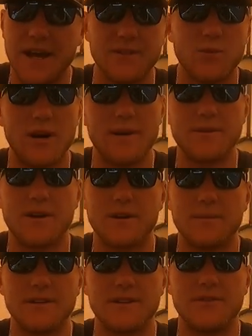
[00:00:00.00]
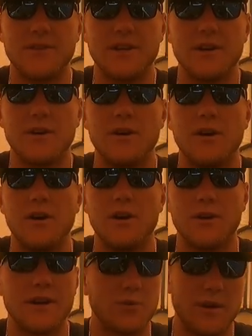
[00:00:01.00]
That's why I'm talking about this video.
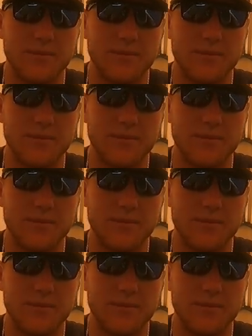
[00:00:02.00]
That's